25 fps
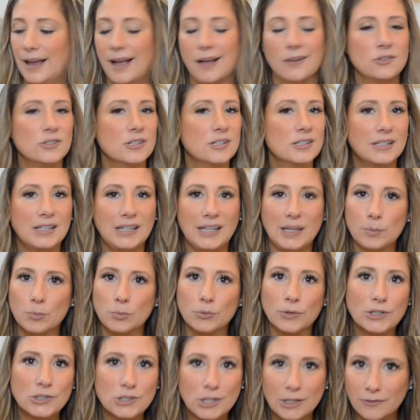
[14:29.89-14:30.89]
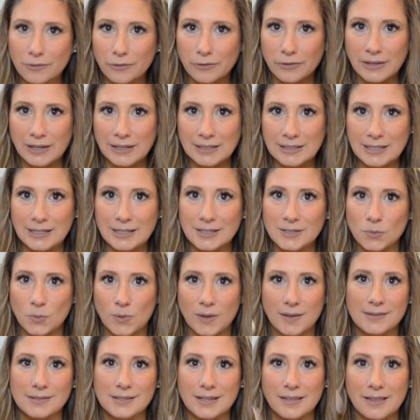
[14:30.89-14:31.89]
I'll just keep reaching for the Adidas
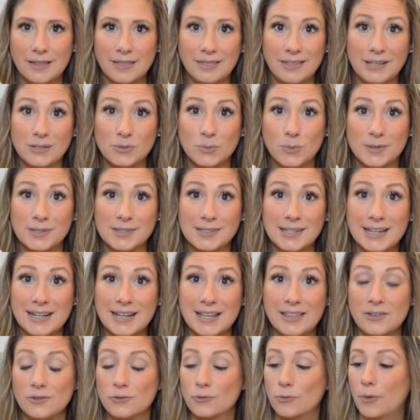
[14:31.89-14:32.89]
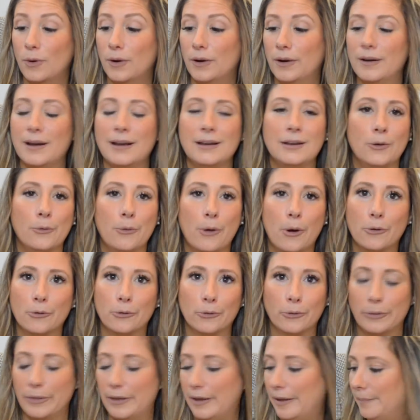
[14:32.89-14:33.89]
ones, and then these will sit in the drawer and he'll
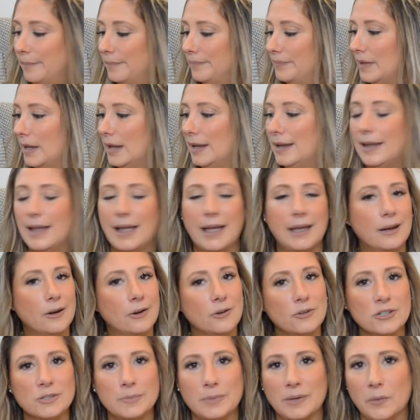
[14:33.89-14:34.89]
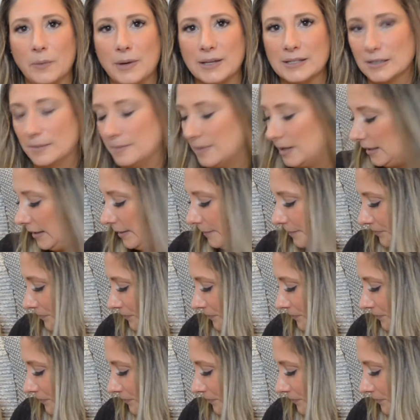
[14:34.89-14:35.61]
outgrow them, and it'll just be a waste of money.